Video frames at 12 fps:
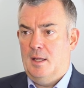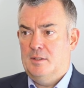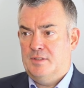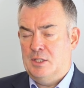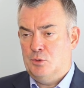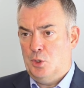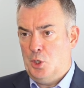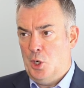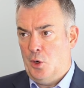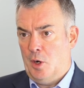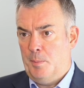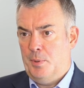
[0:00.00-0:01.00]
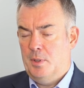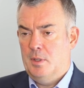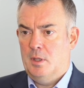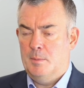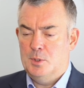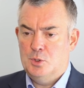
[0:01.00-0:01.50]
Central Europe,
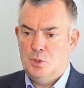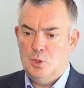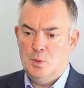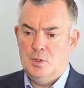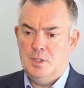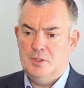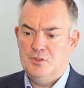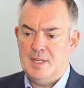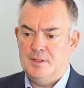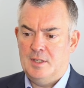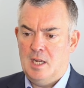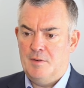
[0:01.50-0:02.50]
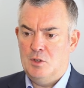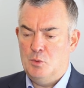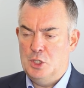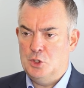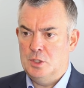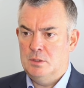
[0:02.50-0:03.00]
number two in the Scandinavian
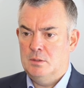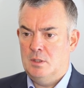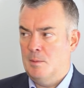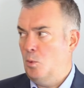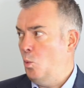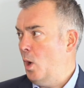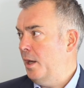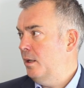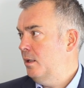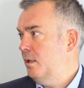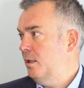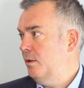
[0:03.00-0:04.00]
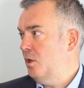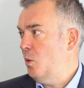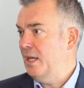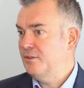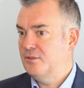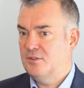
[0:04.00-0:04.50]
region, the number one in the
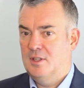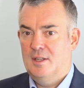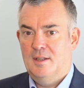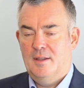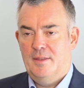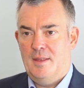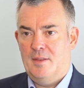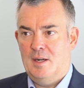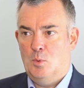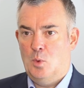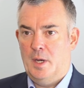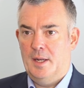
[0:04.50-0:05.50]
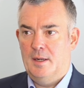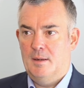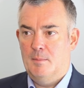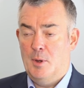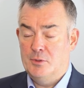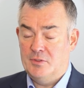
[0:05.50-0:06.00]
US. They're the number one
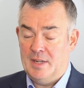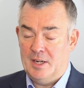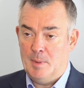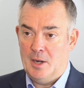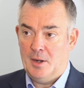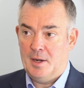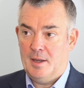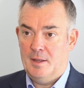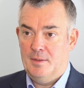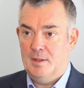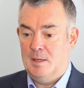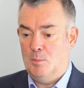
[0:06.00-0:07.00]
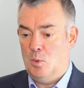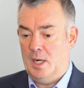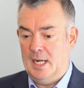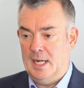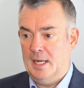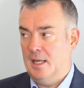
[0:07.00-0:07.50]
in most of Latin America, the number one
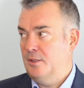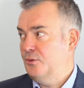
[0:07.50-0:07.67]
in India.